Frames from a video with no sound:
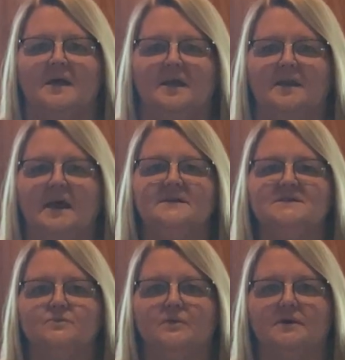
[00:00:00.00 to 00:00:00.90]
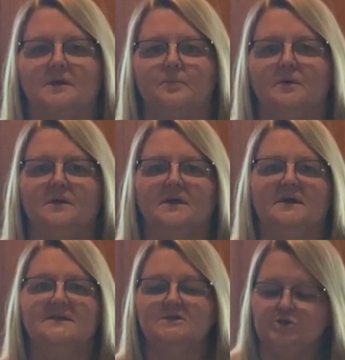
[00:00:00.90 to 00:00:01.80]
Next, we're going to put
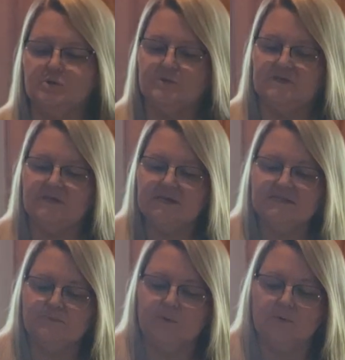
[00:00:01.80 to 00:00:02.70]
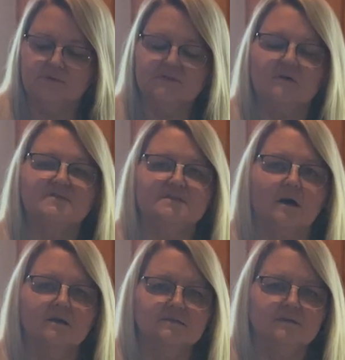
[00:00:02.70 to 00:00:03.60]
in 2 teaspoons of
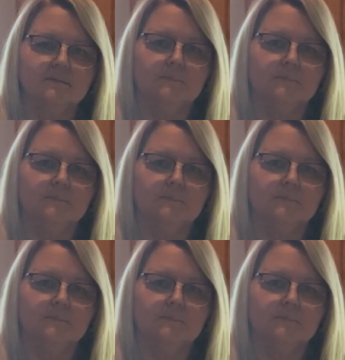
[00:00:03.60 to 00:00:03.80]
salt.